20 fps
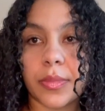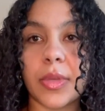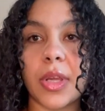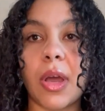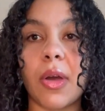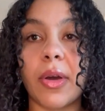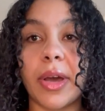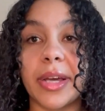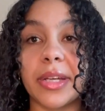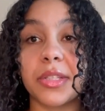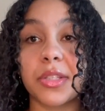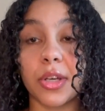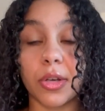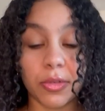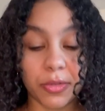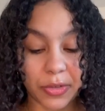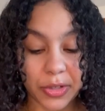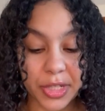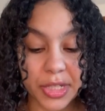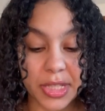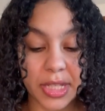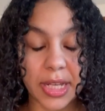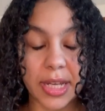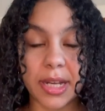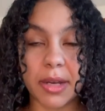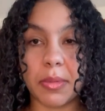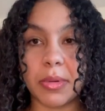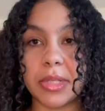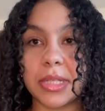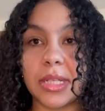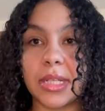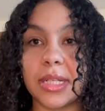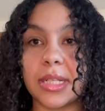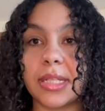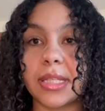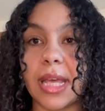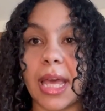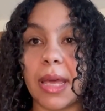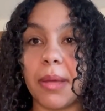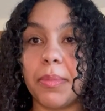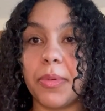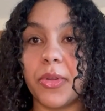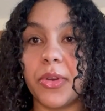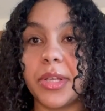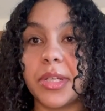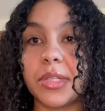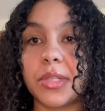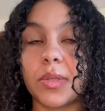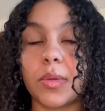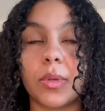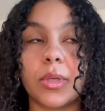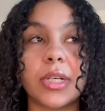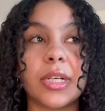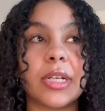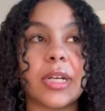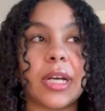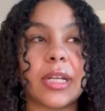Okay, so first thing, I went to this K-beauty store.